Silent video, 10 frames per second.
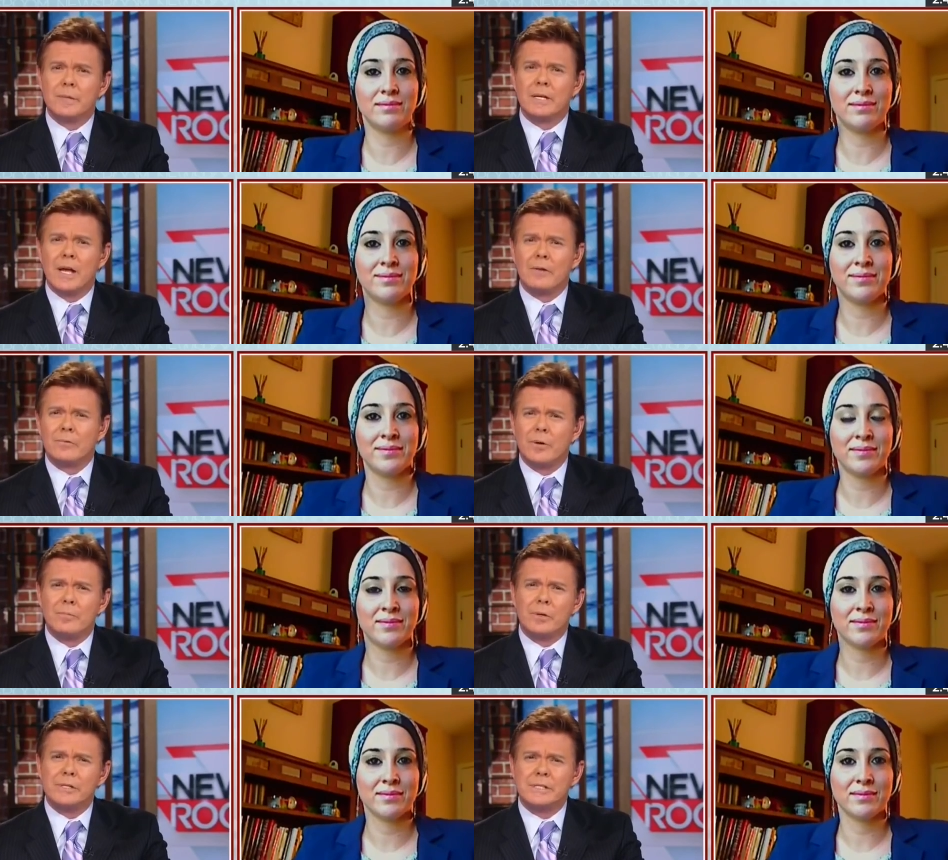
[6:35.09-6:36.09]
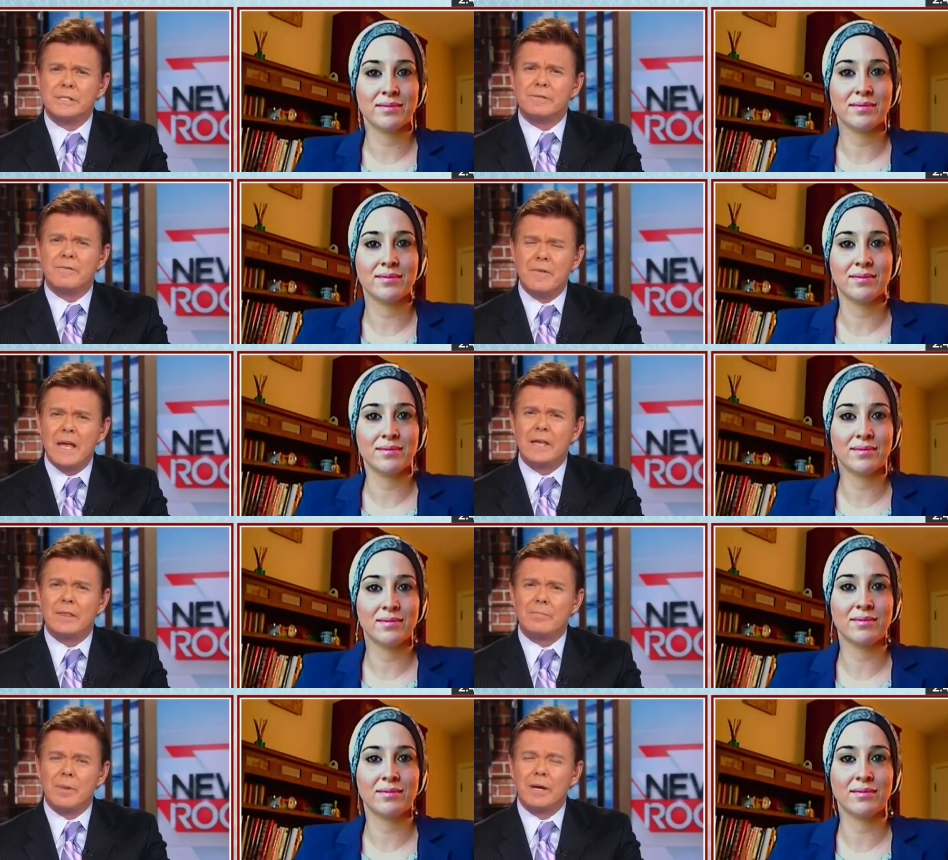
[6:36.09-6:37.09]
Speaker 1: be allowed for a person's faith.
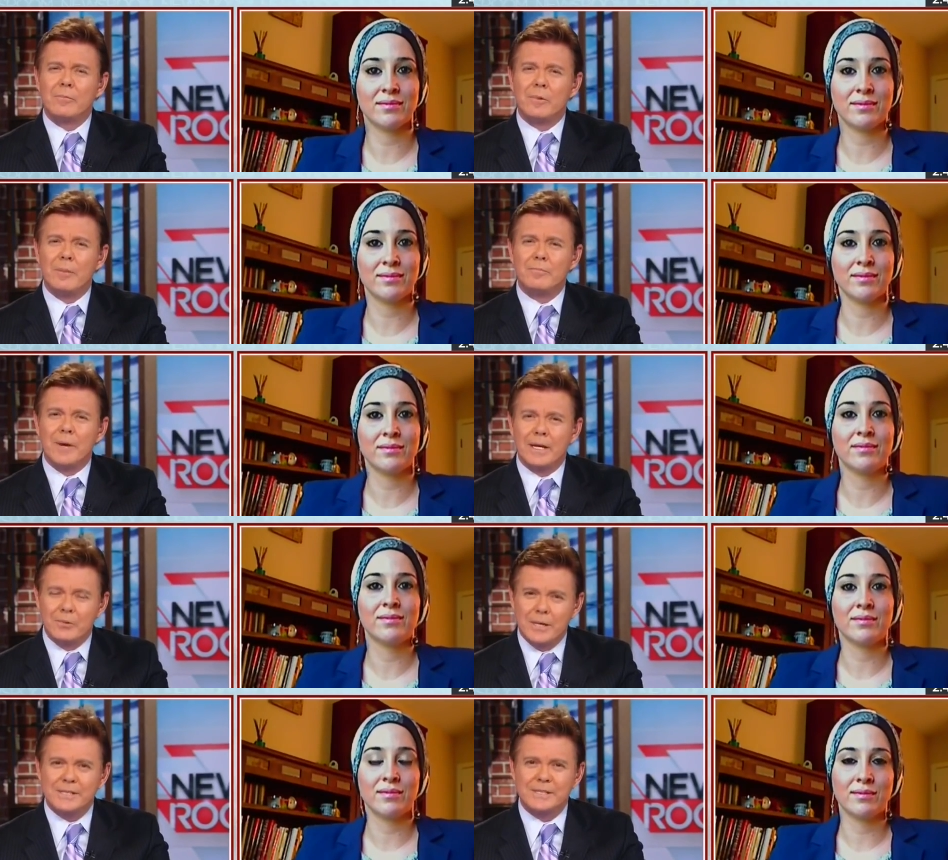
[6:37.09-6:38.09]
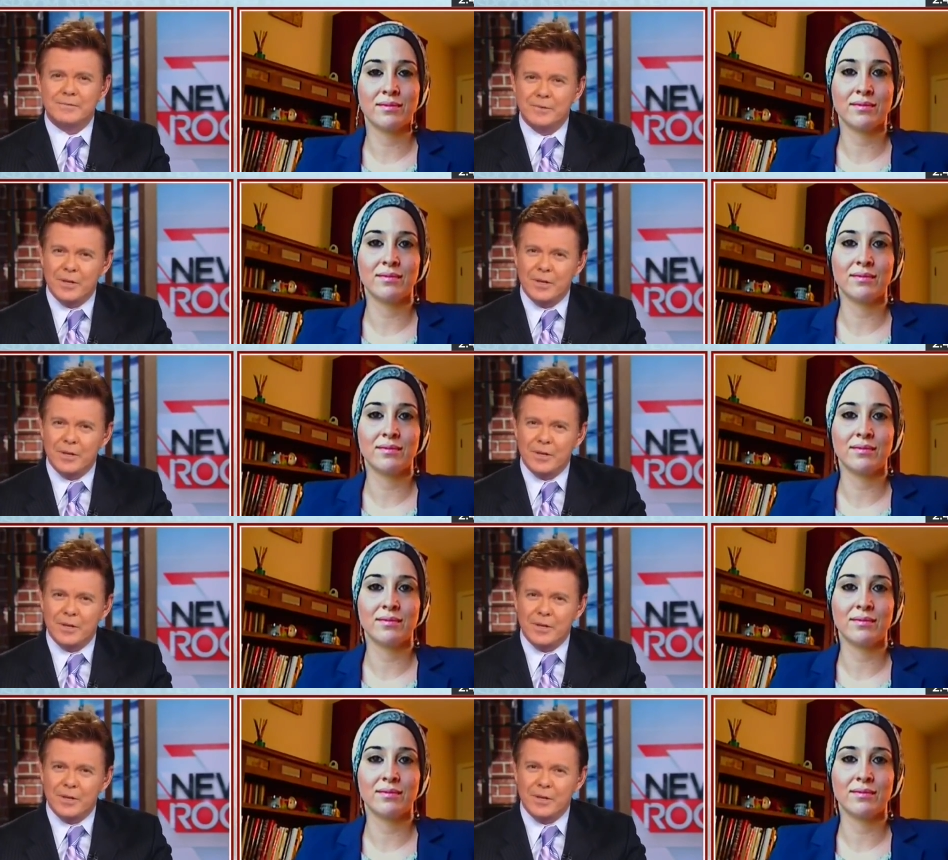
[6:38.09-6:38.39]
But what my question for